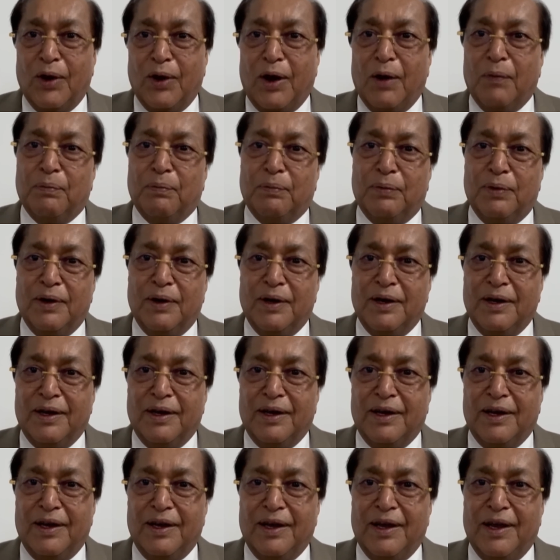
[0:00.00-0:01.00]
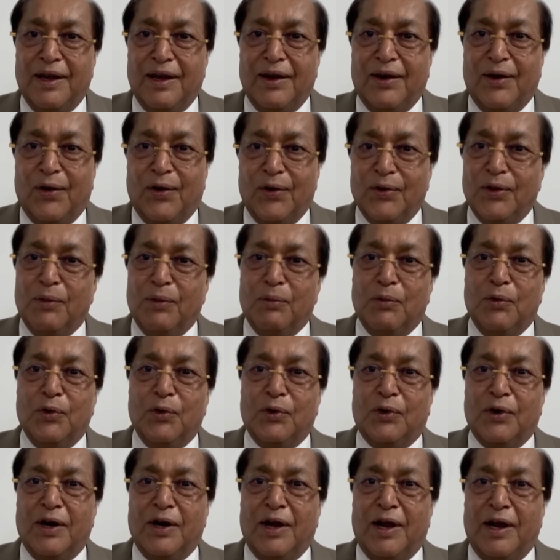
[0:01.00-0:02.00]
up on the moon
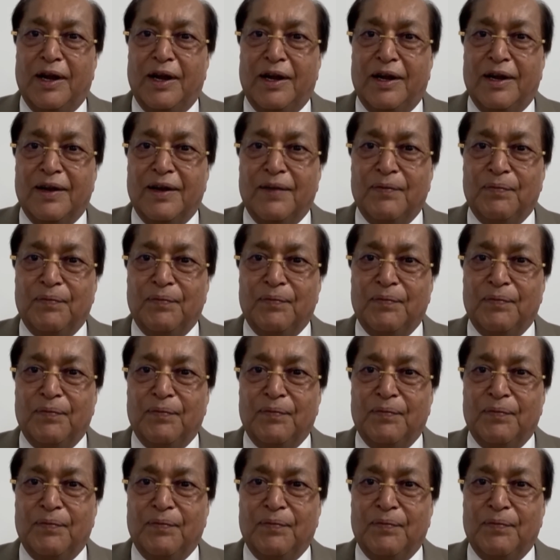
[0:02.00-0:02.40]
tonight,